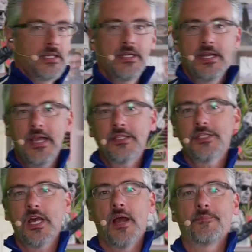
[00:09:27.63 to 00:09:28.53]

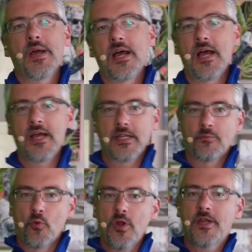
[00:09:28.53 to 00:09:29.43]
Next up, uh,
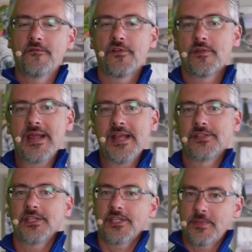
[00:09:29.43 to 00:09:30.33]
Working for Demand
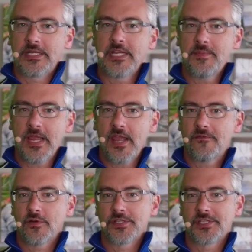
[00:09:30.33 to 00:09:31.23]
says, I'm a DBA
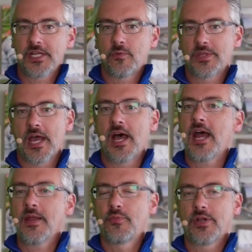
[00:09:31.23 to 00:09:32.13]
for a city with a
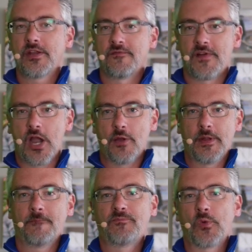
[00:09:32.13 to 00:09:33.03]
hybrid
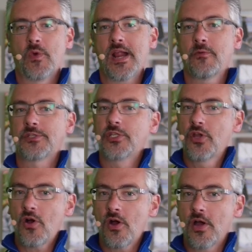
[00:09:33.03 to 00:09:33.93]
environment. When I was
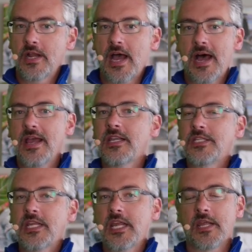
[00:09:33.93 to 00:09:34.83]
gone,
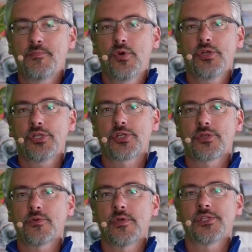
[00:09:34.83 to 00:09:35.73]
IT pushed
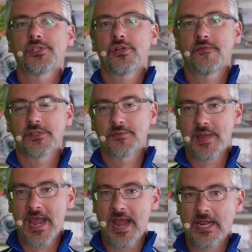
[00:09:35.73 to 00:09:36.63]
through a service
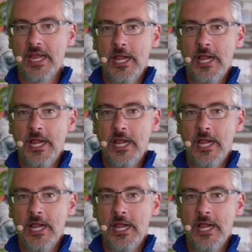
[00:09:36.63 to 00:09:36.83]
pack.